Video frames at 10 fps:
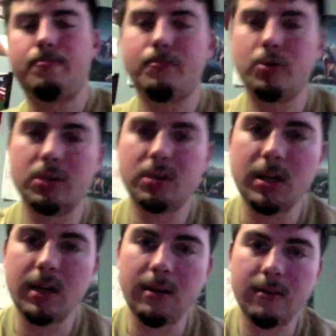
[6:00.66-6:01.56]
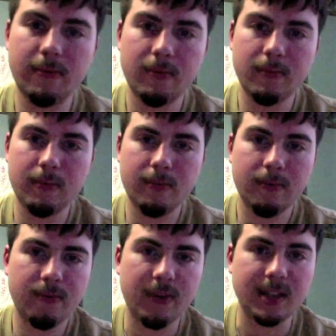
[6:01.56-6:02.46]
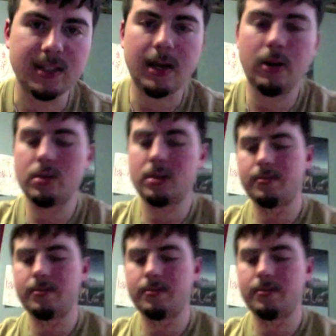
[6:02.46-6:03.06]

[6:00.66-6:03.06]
push the face out.